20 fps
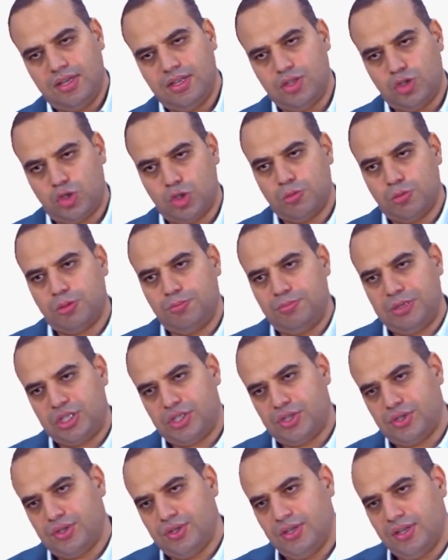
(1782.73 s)
zoomed
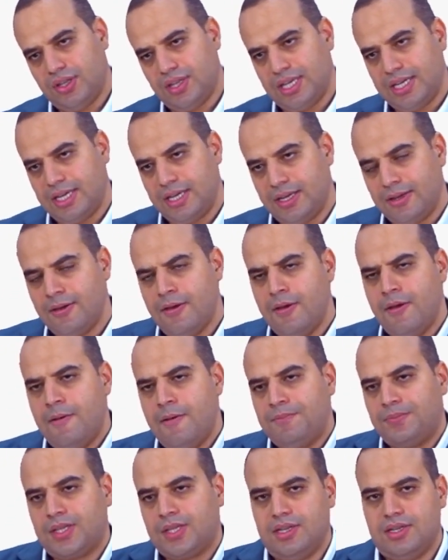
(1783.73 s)
picture there,
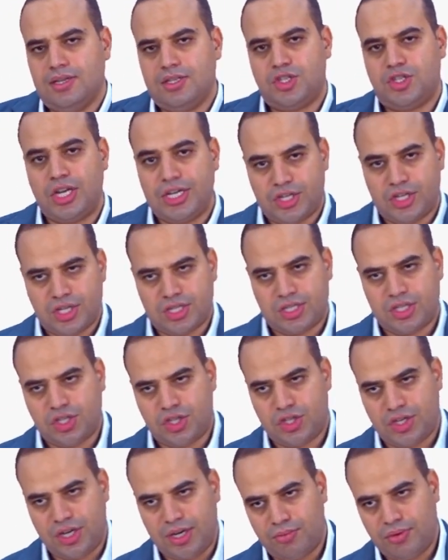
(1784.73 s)
changes its
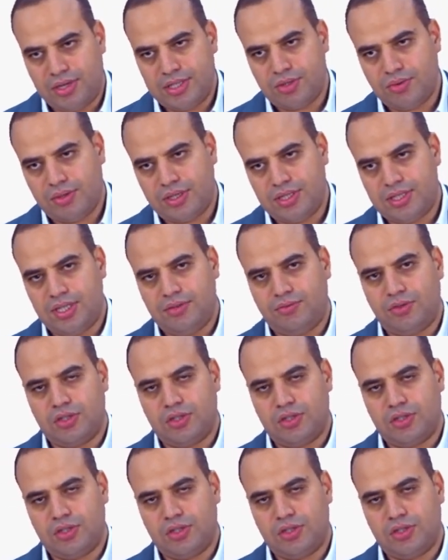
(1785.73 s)
shape, right? So you can see, for